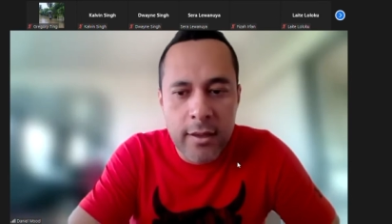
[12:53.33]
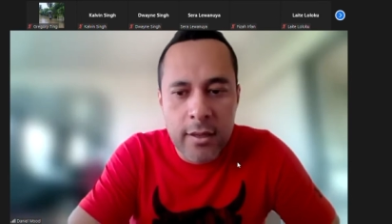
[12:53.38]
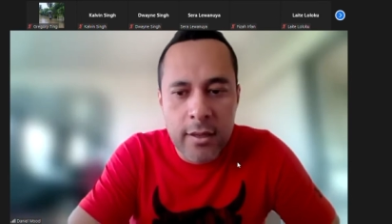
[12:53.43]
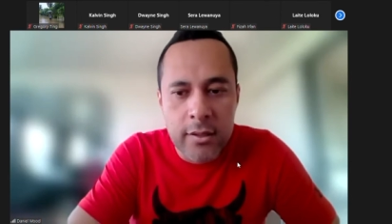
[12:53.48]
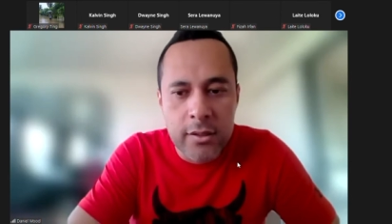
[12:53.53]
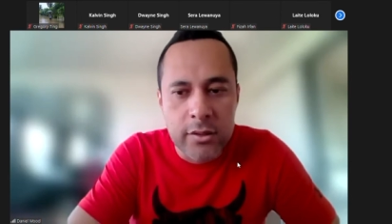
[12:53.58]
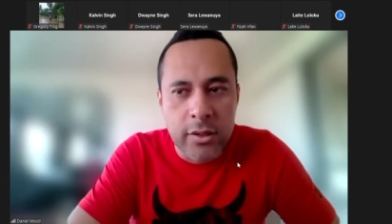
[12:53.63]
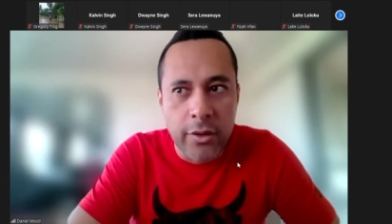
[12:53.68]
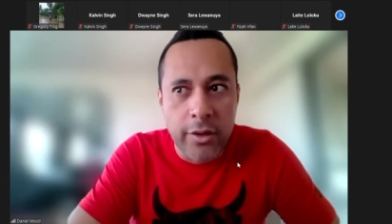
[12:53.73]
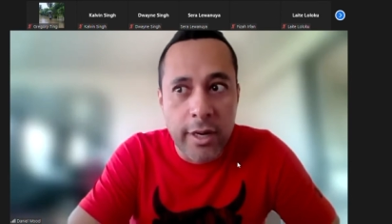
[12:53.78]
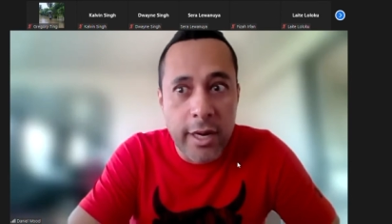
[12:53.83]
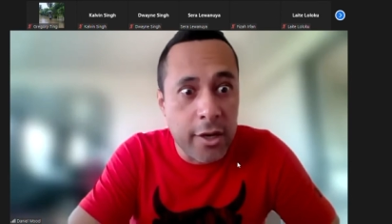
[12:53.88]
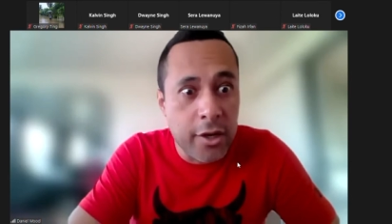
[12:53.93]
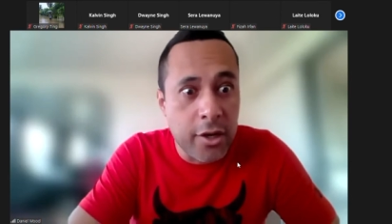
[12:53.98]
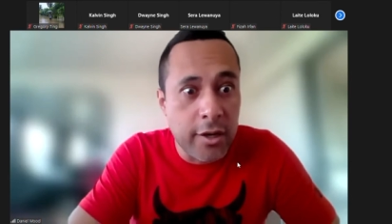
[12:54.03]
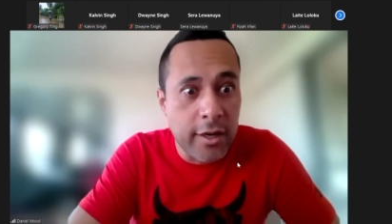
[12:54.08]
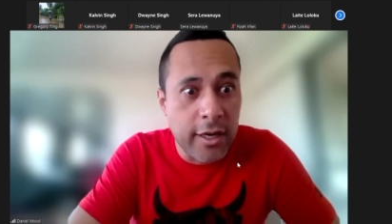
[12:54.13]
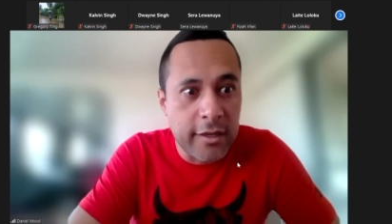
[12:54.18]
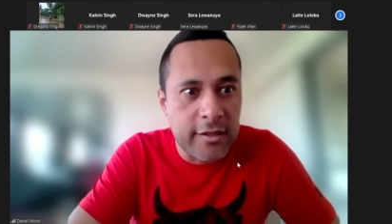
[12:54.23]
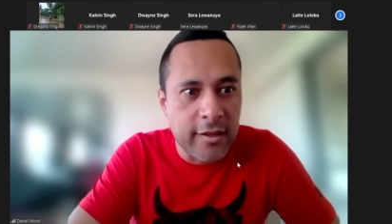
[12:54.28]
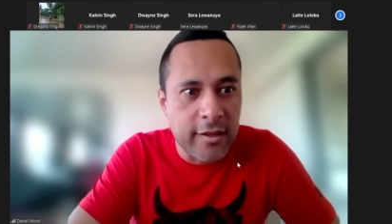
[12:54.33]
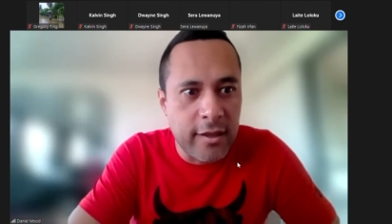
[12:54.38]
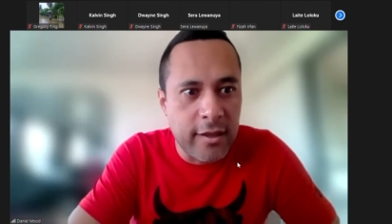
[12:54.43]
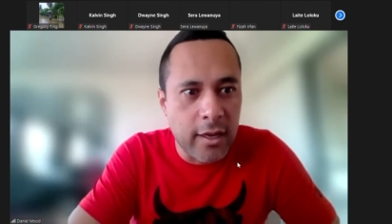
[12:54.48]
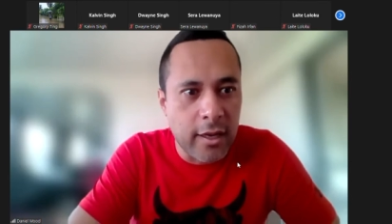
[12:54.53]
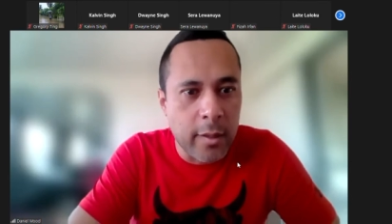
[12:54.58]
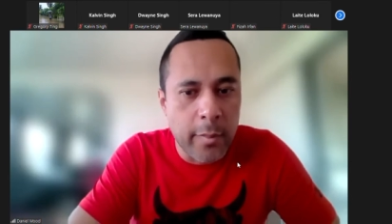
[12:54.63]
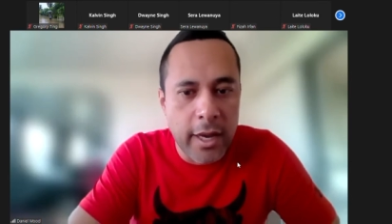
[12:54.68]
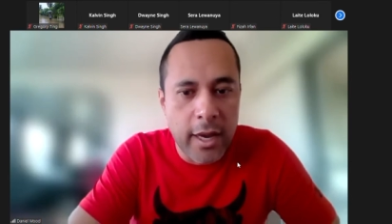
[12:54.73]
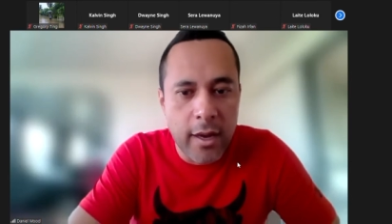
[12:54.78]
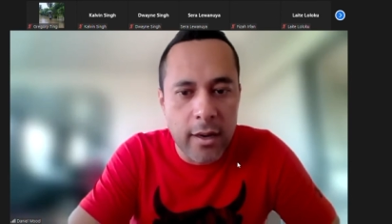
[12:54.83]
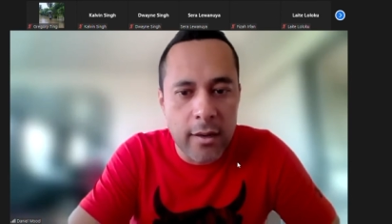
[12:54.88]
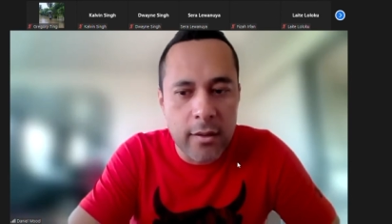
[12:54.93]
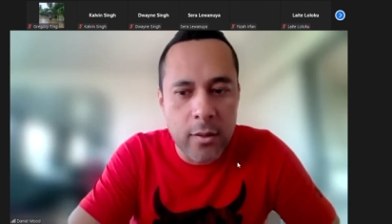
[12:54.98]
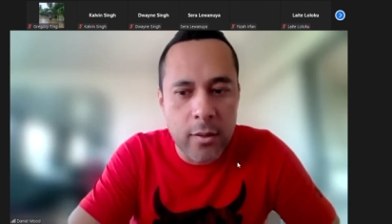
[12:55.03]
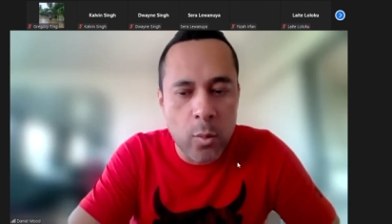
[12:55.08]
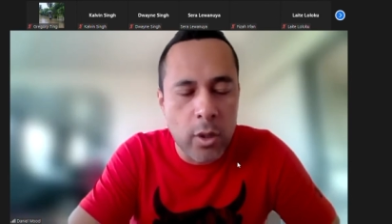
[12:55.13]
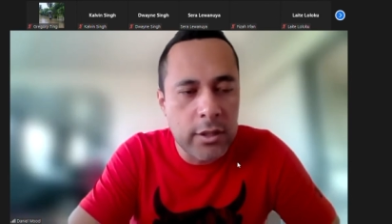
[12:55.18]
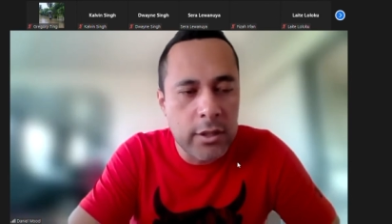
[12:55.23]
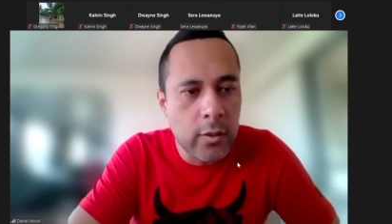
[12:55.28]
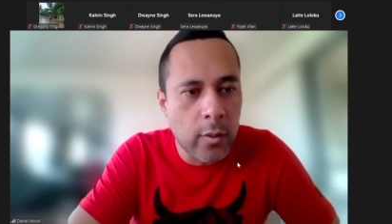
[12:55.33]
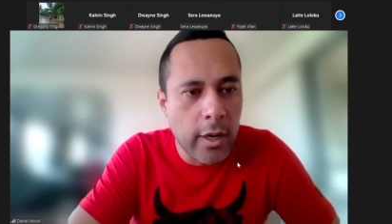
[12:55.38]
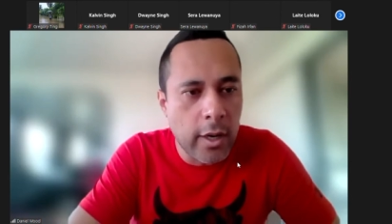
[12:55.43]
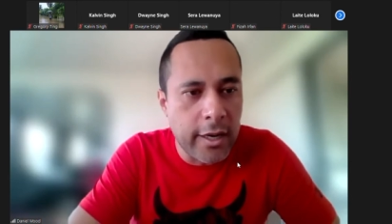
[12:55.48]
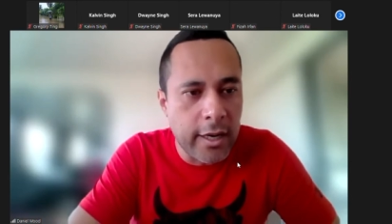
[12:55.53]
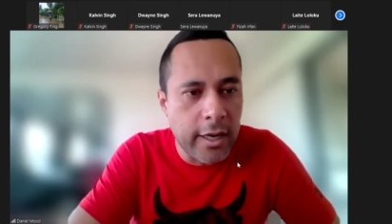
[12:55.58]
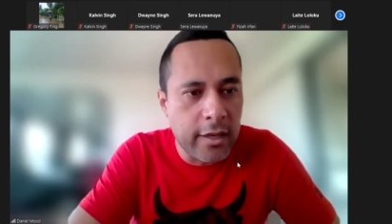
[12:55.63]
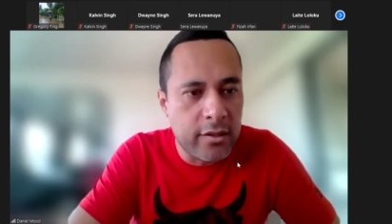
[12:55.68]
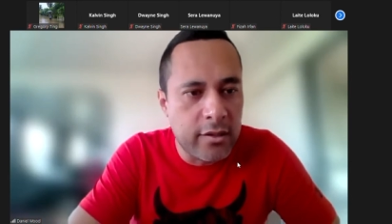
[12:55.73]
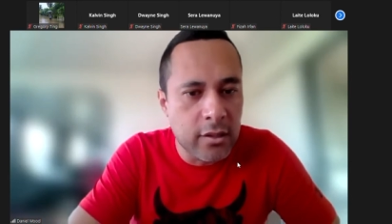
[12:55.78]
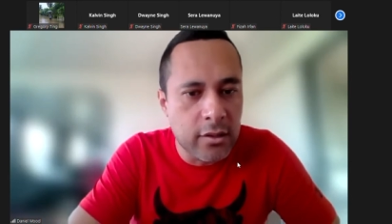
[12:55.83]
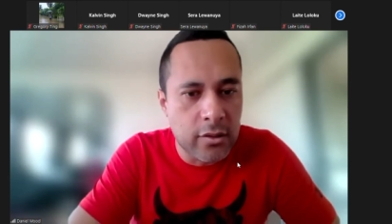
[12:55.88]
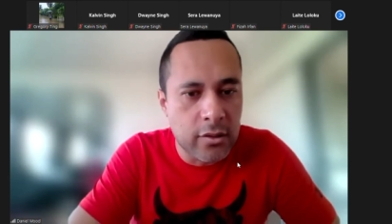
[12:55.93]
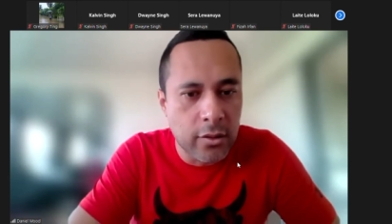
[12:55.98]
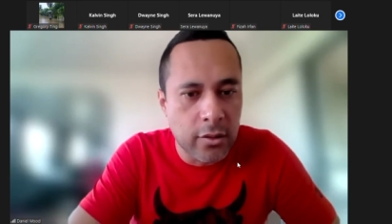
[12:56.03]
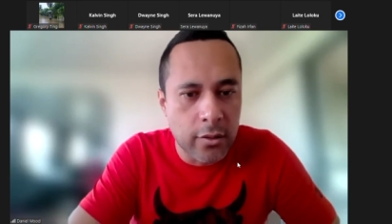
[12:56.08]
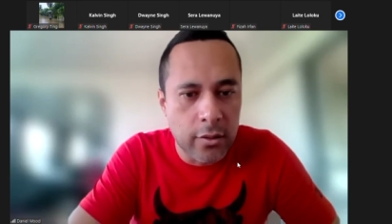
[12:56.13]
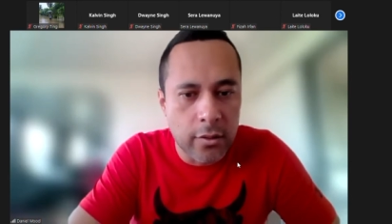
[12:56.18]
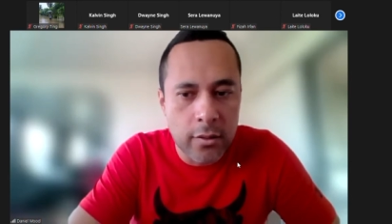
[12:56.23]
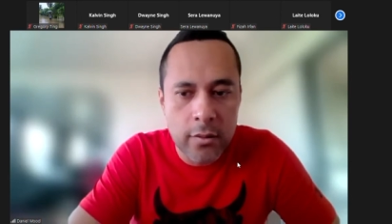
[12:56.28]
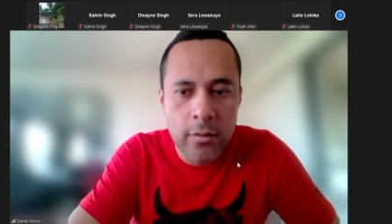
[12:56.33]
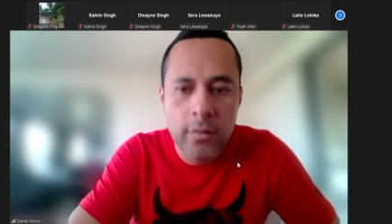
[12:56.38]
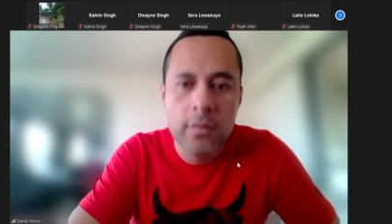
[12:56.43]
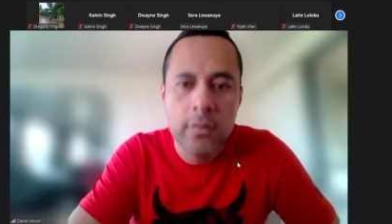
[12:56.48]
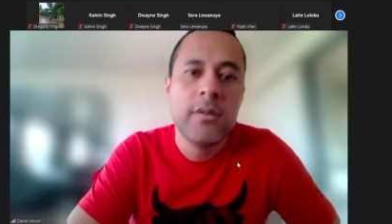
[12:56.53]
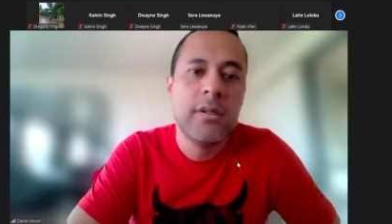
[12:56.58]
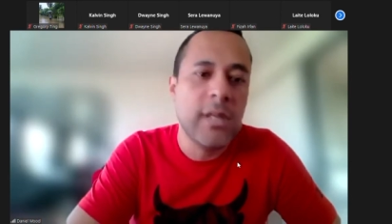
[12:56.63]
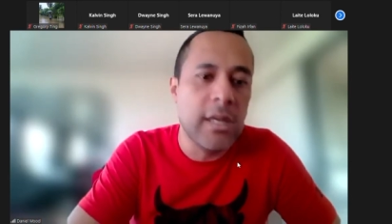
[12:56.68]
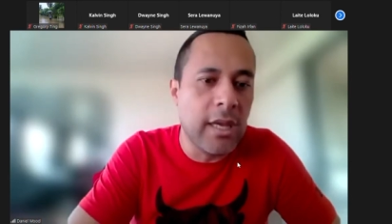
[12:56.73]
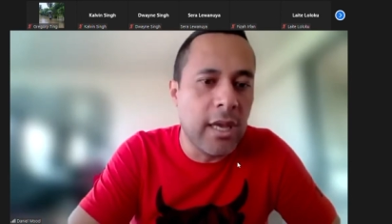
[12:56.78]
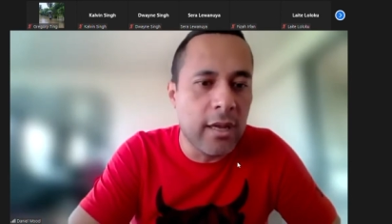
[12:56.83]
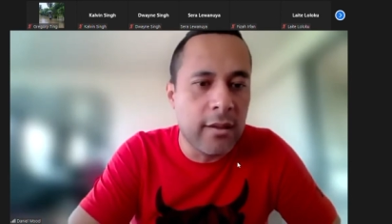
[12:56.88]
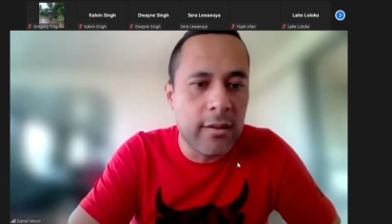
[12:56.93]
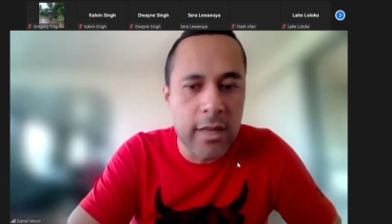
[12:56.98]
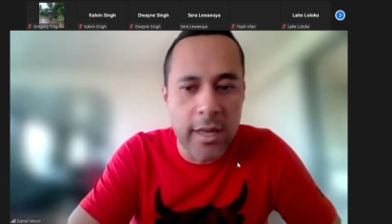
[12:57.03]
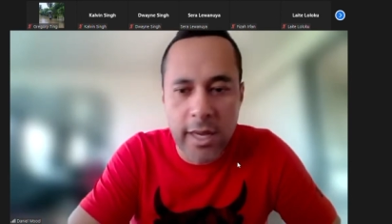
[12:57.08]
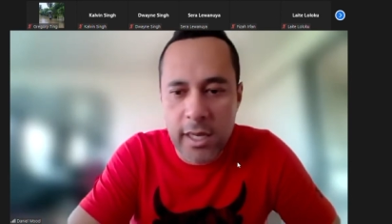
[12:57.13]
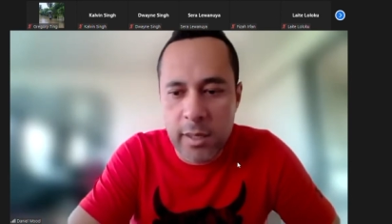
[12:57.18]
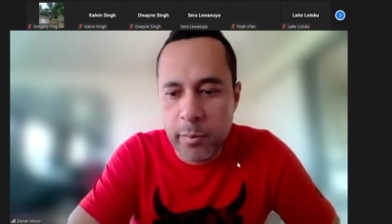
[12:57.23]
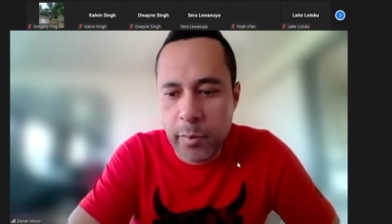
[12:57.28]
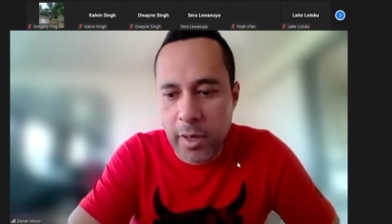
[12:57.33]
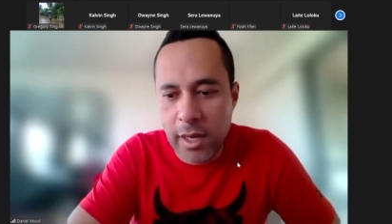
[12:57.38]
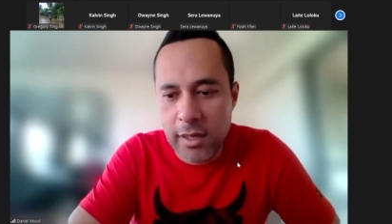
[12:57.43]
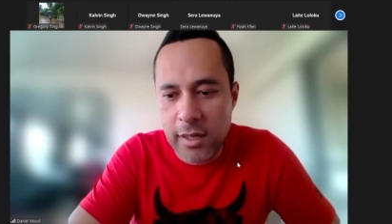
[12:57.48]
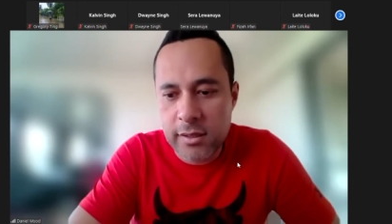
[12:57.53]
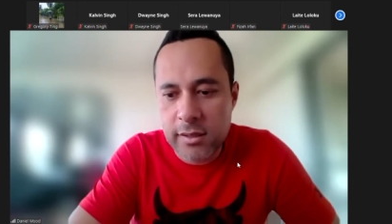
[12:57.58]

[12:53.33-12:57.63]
So now you need to think about, what do I need to do to get the A plus?